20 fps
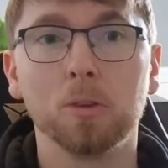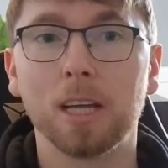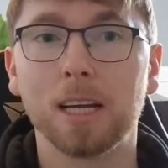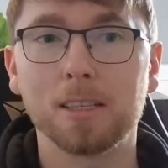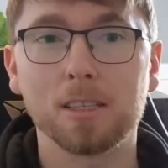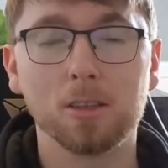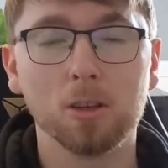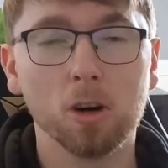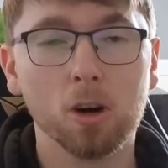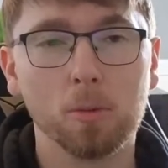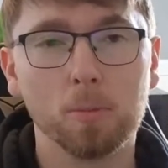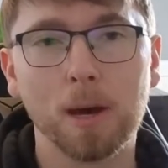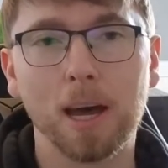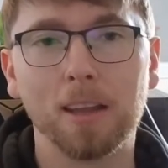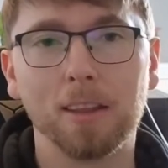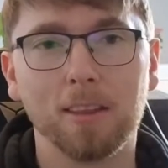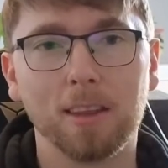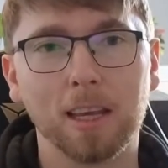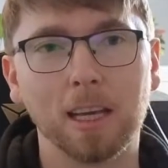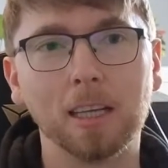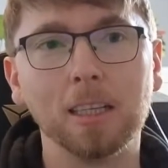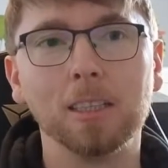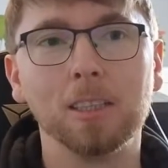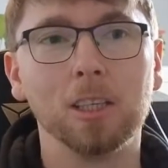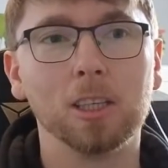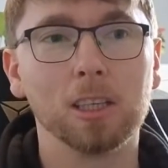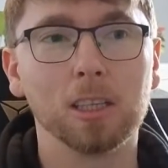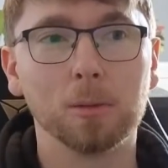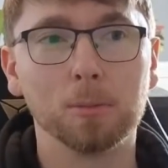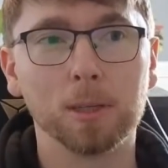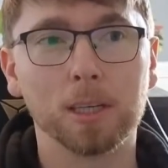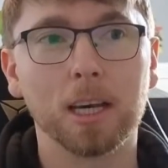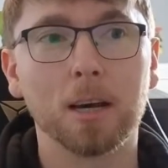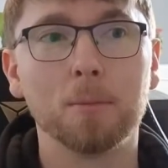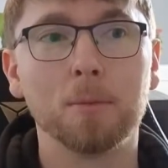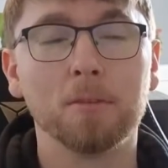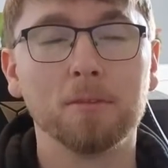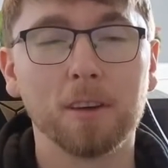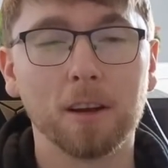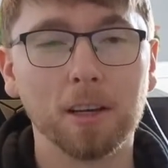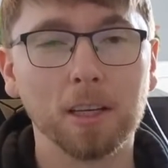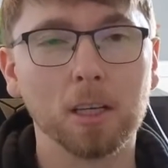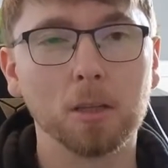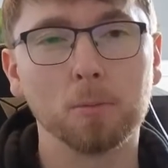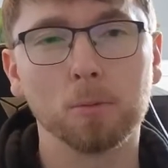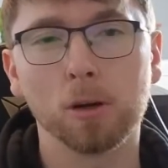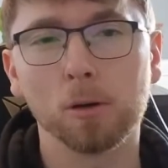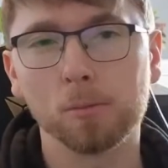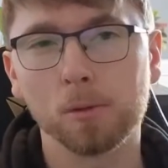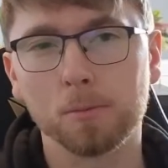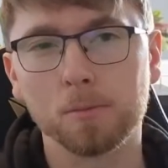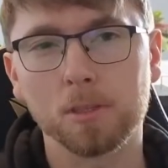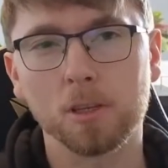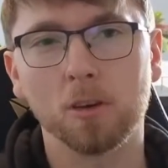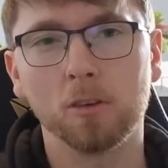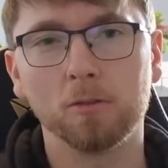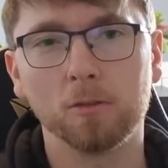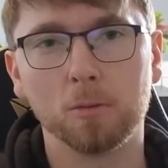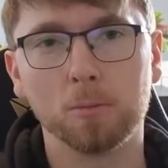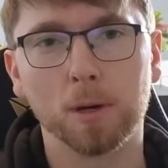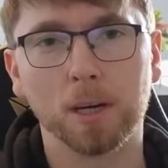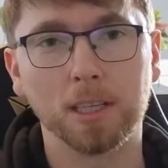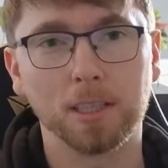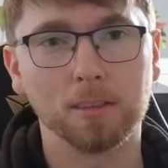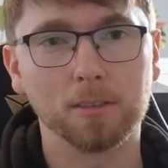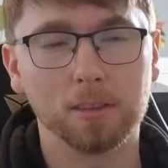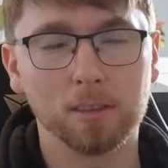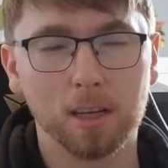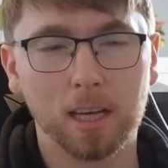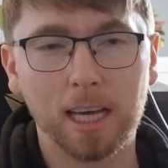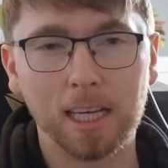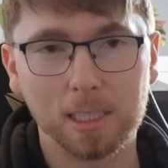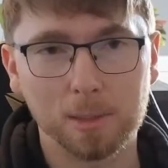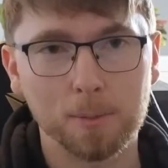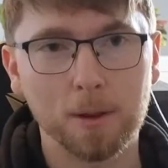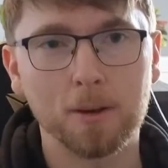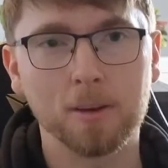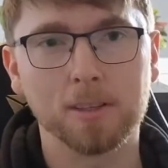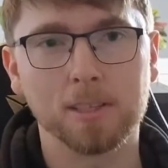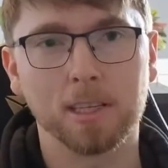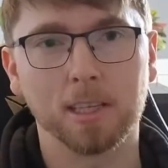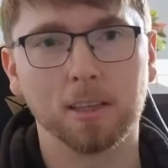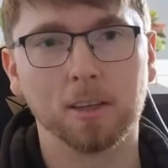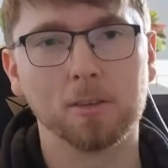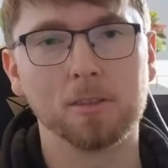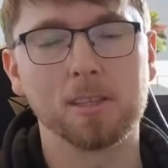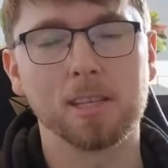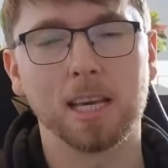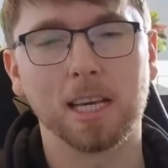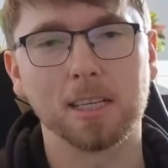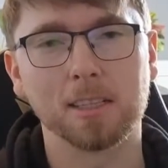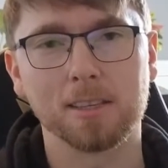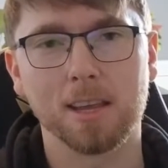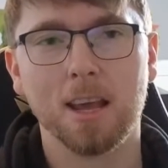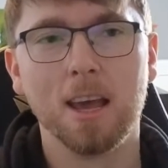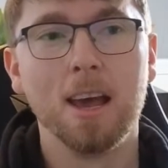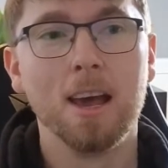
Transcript: That's not a bad thing. You're going to become a very good problem solver by experiencing those things.